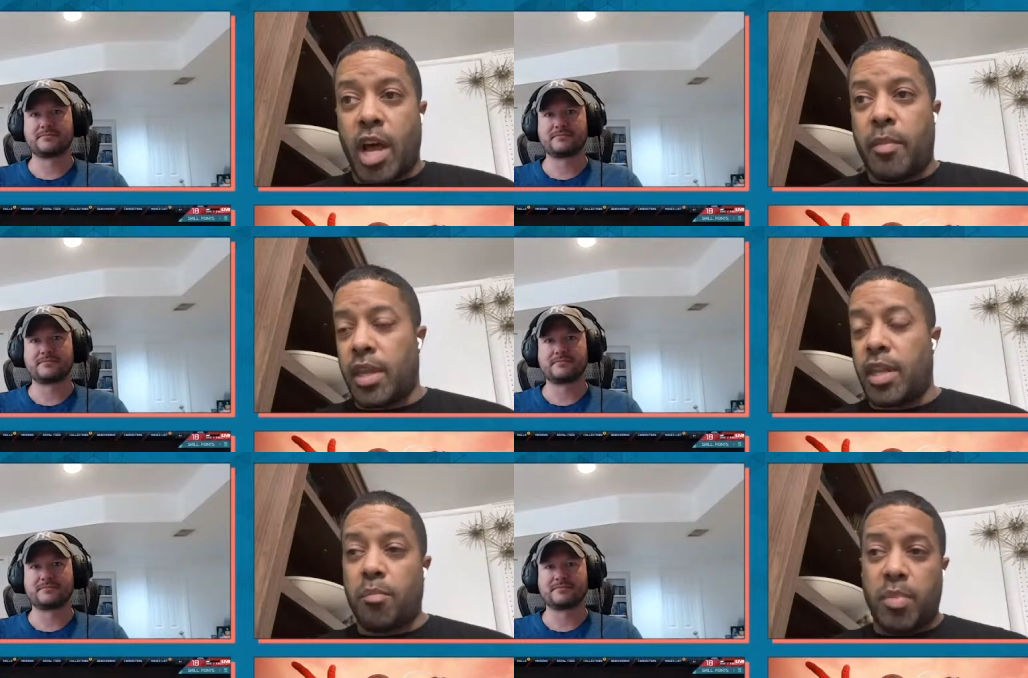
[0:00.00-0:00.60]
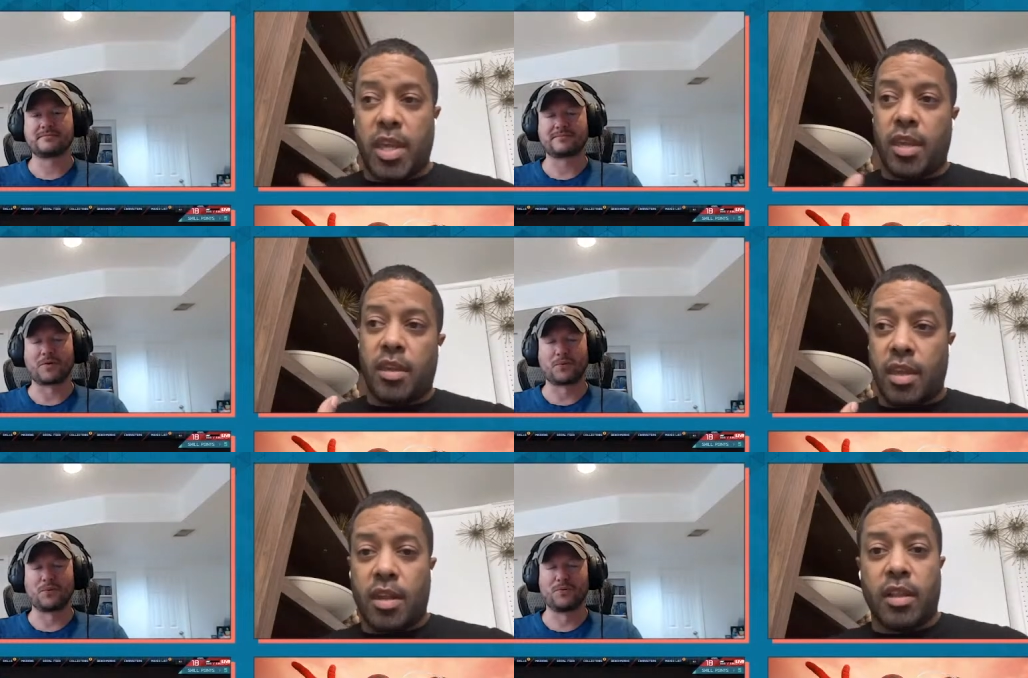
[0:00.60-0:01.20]
Speaker 1: comic and it
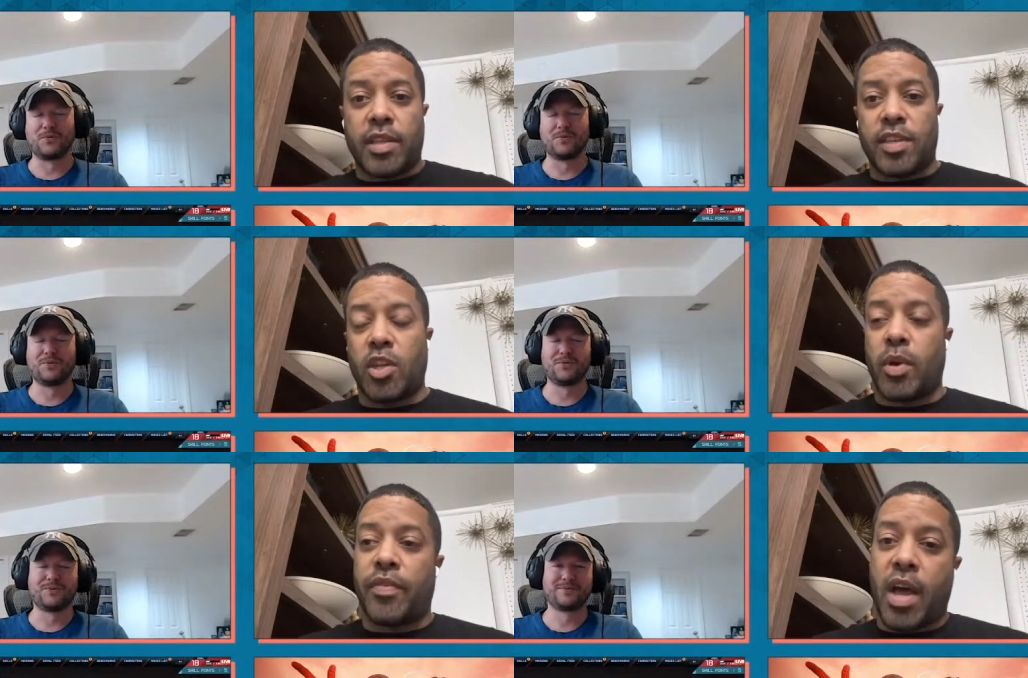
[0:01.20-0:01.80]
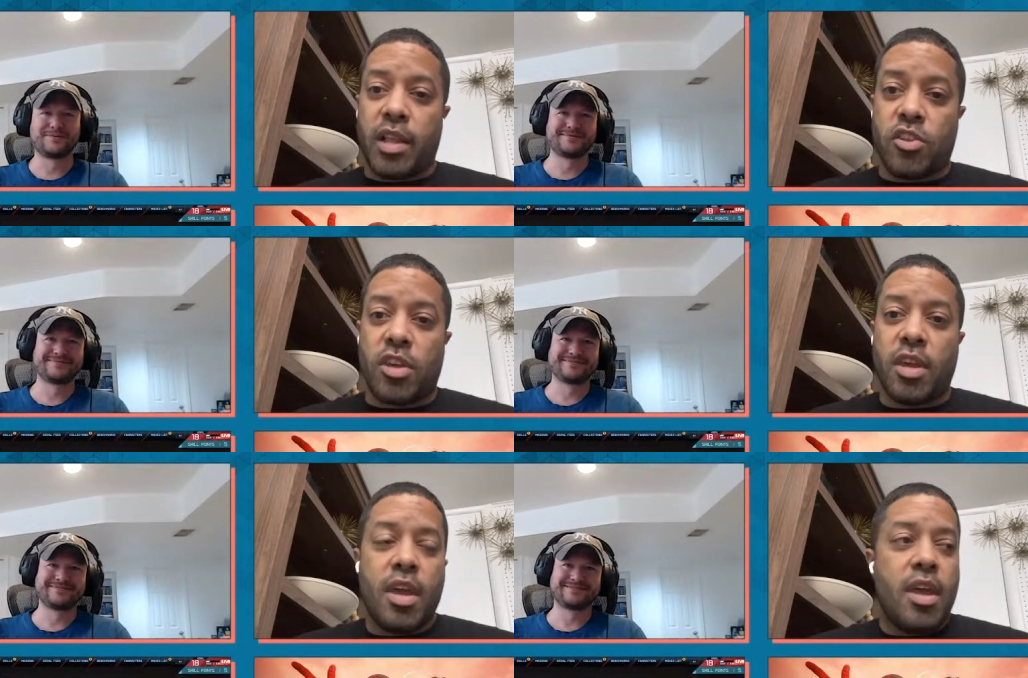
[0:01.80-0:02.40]
be in a Latino
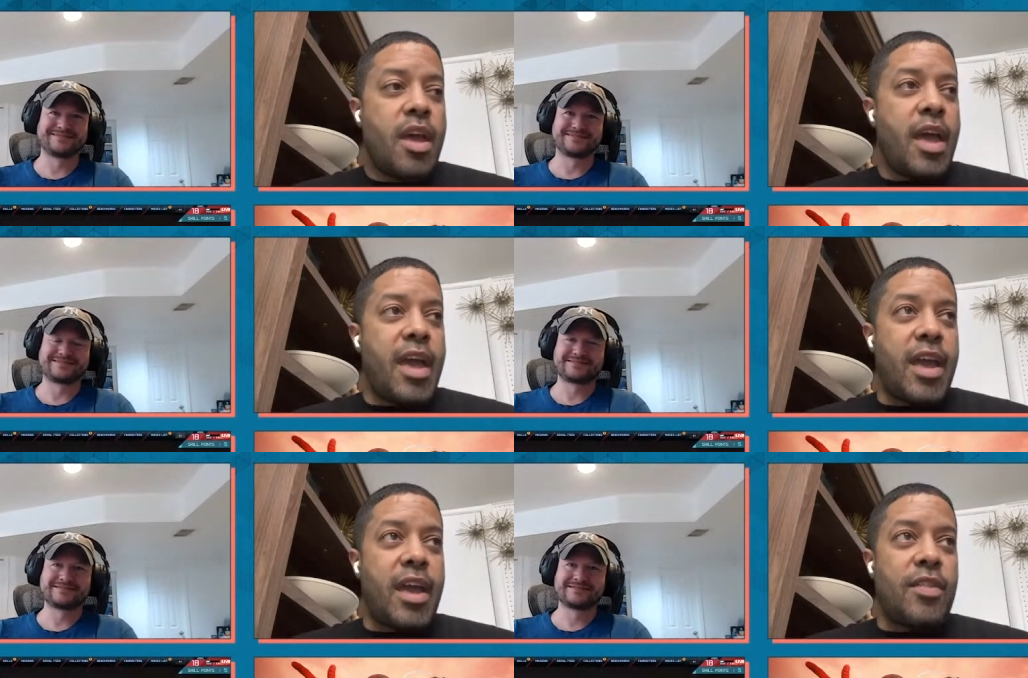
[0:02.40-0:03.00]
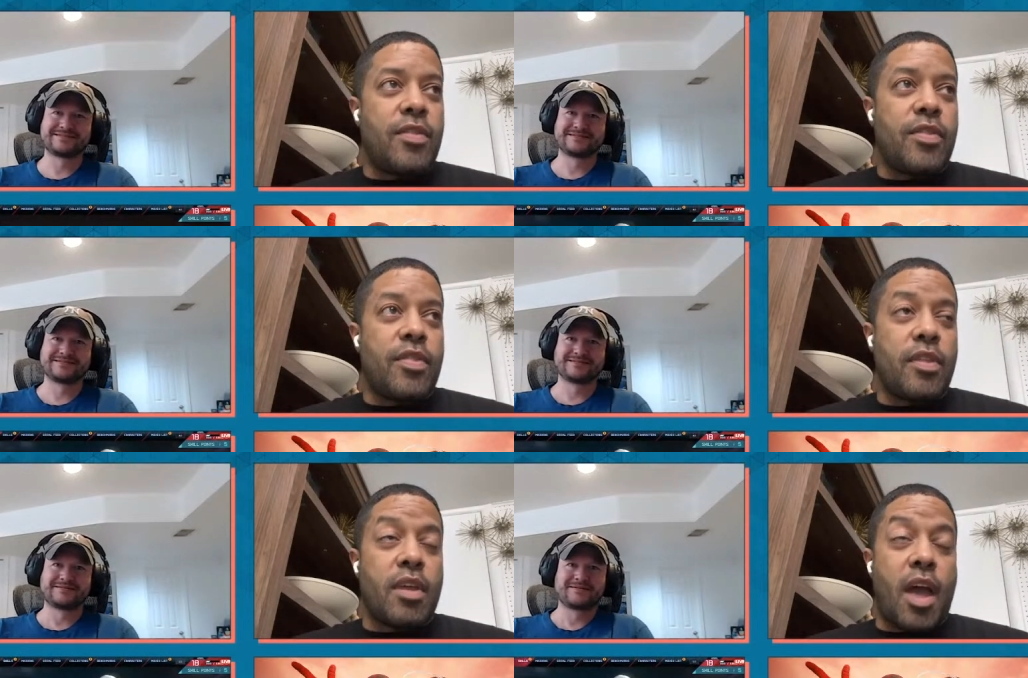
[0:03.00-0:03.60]
anthology?" And
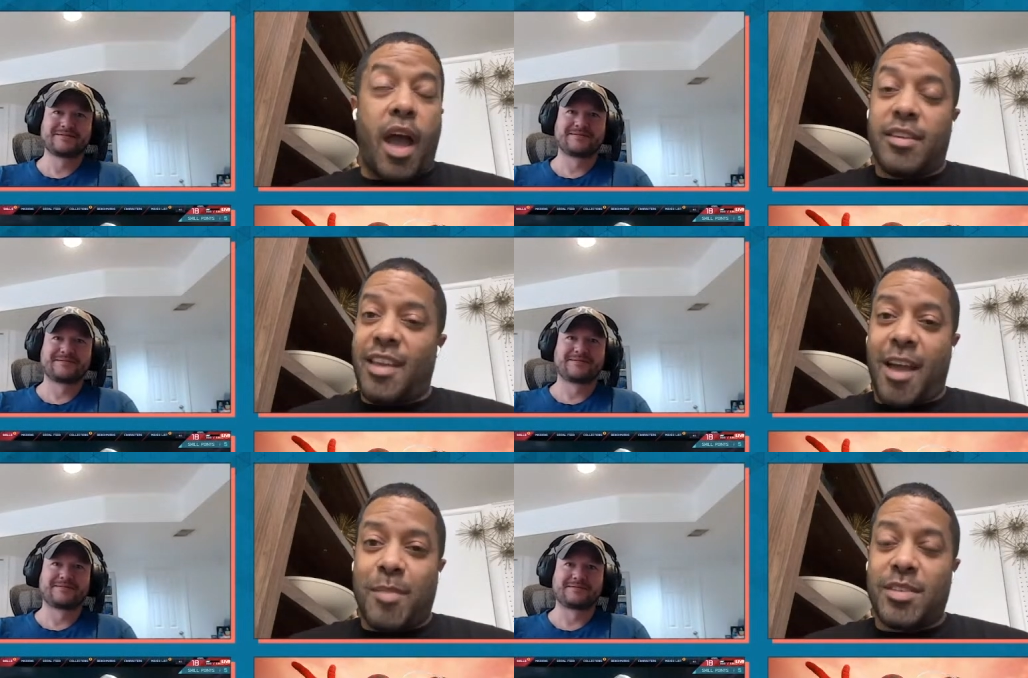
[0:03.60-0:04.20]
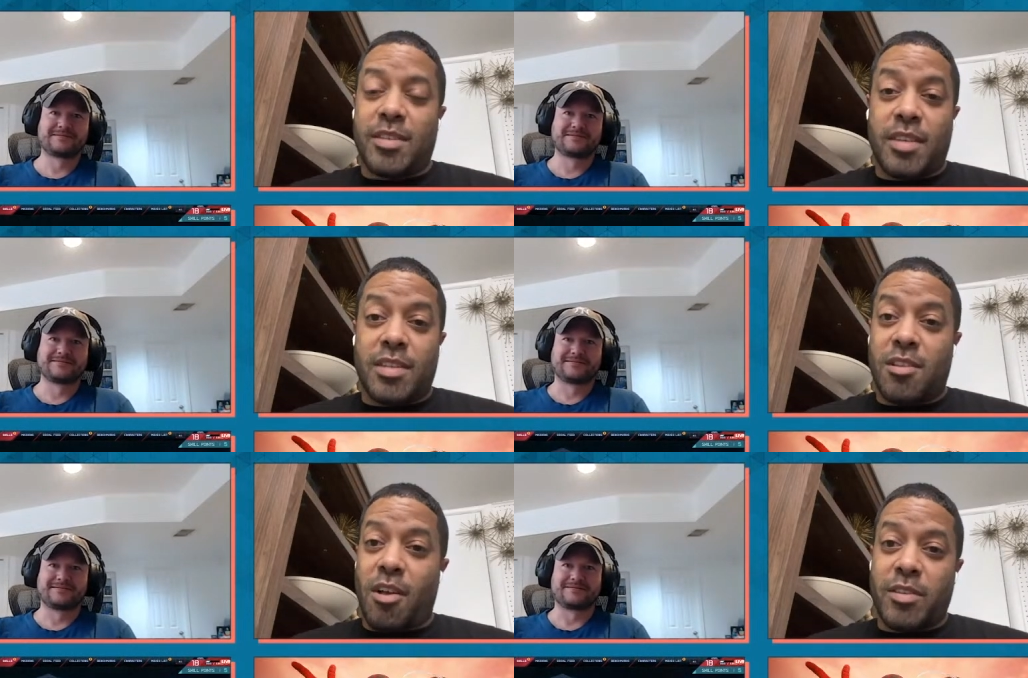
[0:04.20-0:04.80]
I, I basically said, as